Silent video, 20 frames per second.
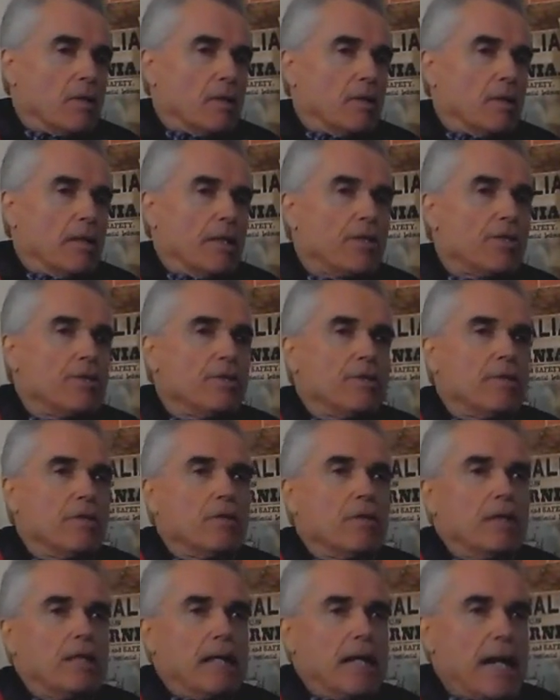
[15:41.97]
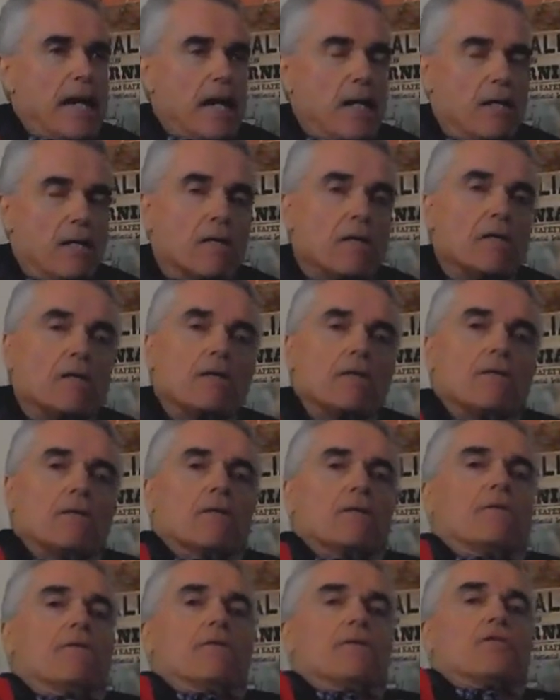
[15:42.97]
unless you're doing that,
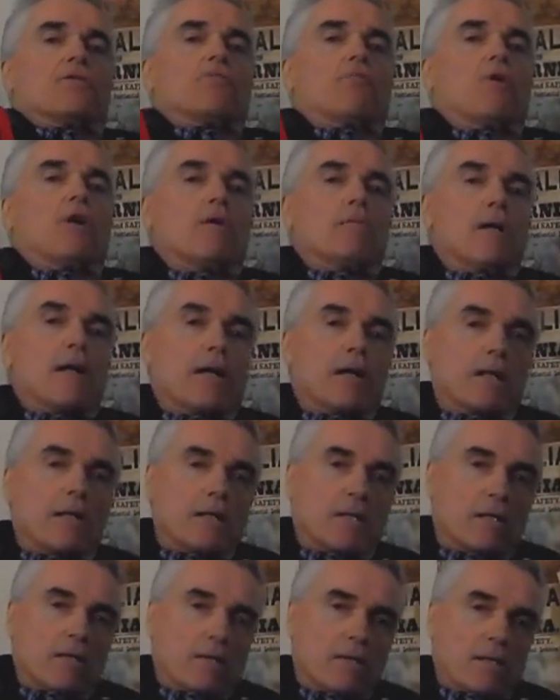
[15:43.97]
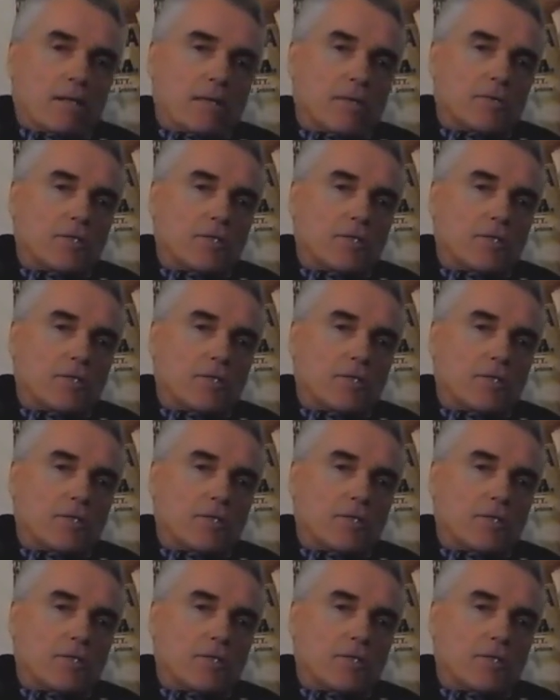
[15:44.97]
this where am I going to uh,